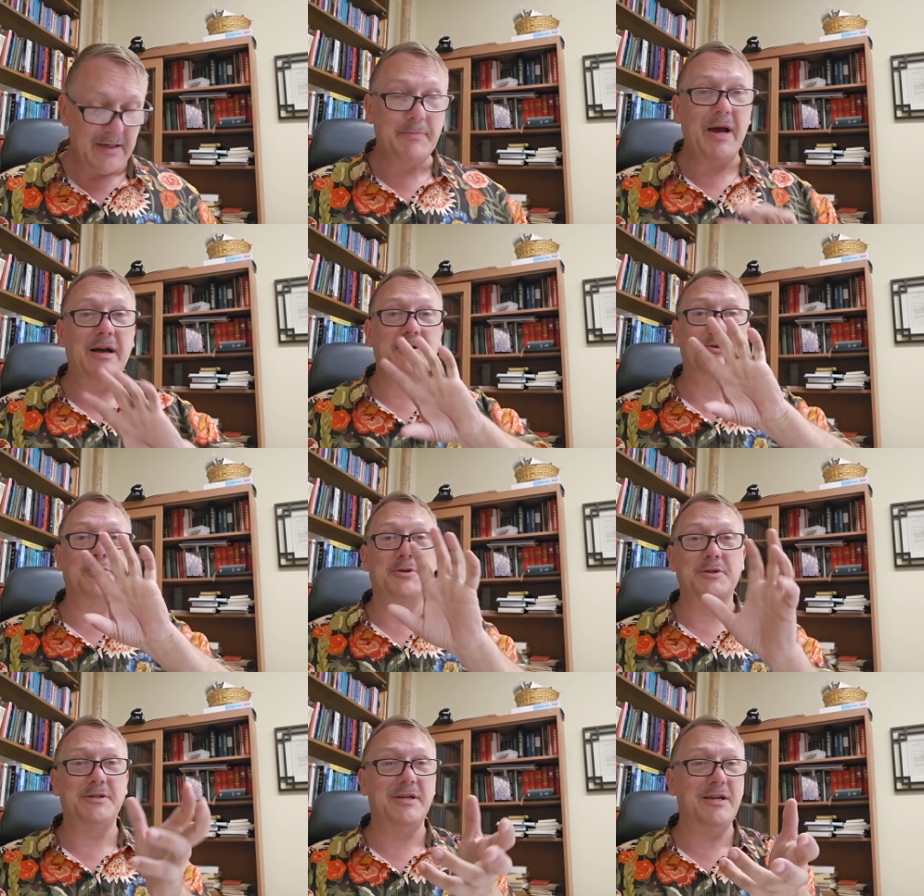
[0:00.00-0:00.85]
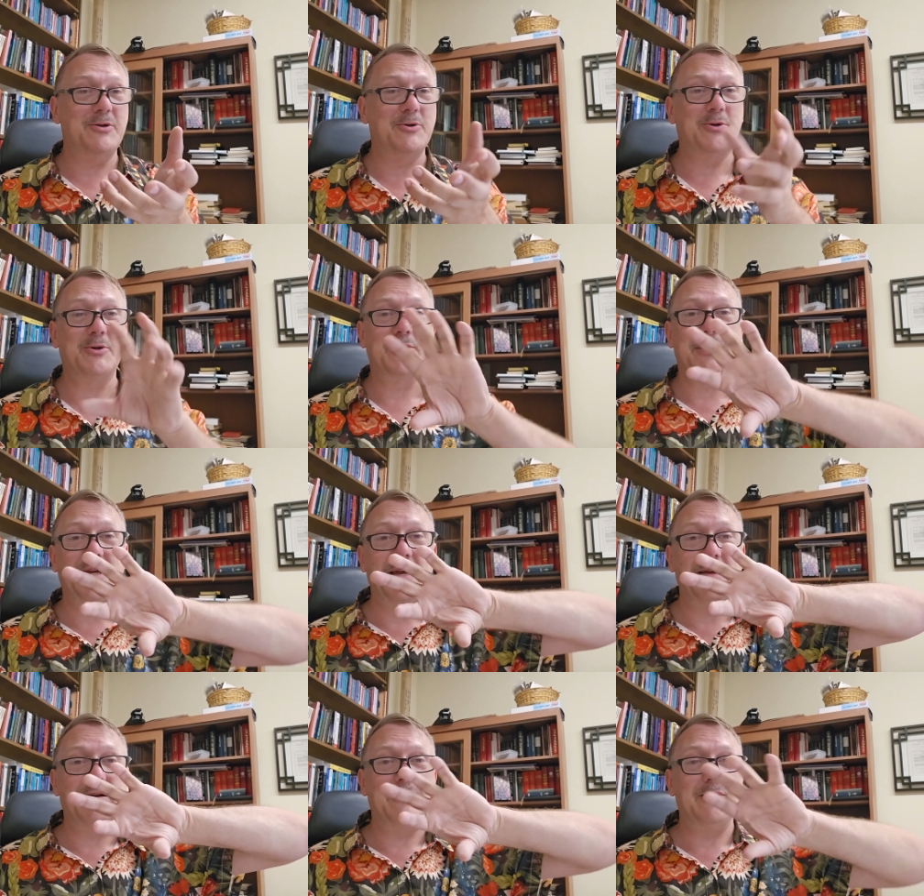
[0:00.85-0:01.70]
Pastors and teachers,
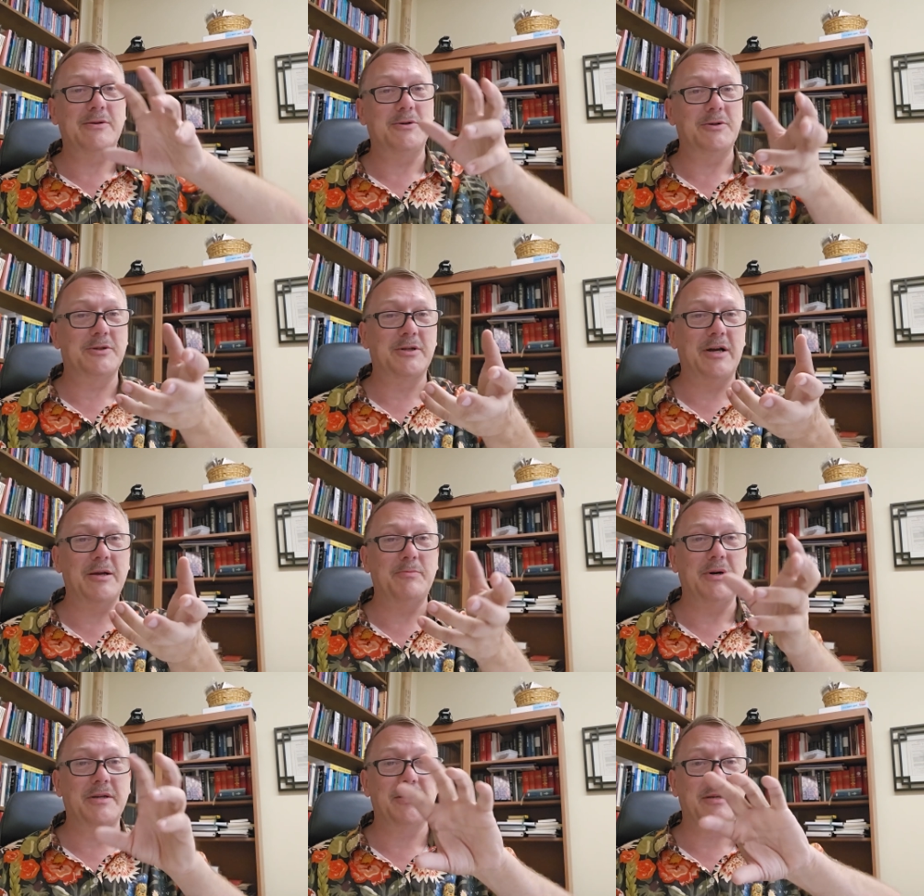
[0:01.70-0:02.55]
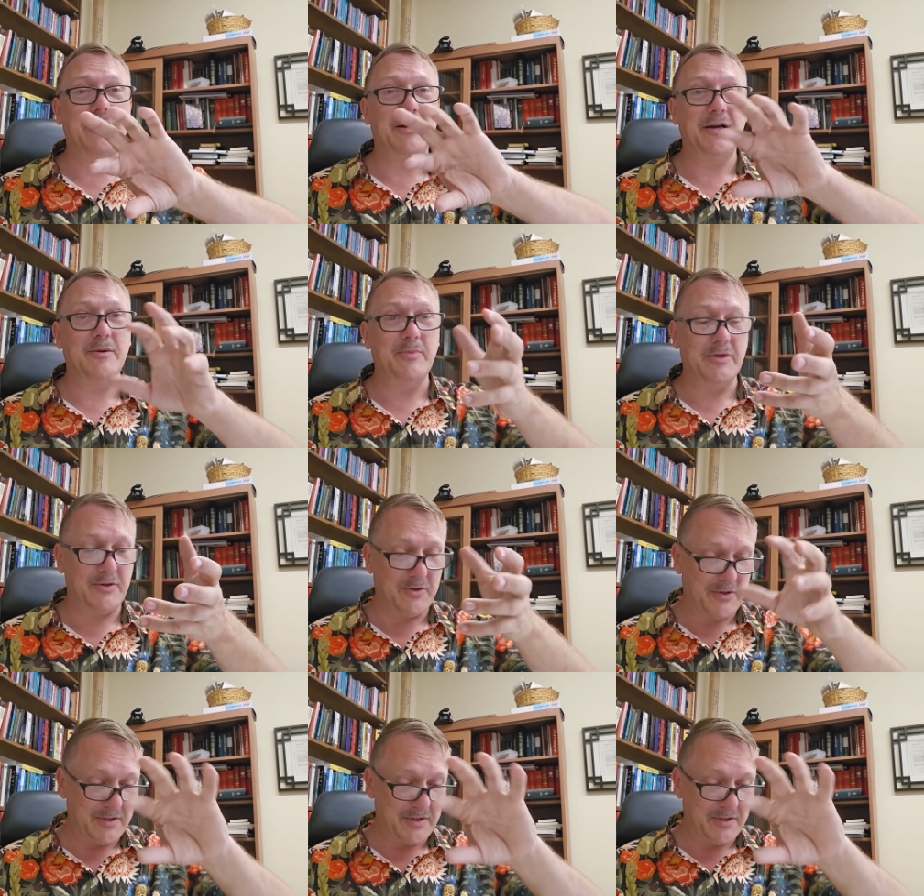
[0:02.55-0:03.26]
again, are side by side, but you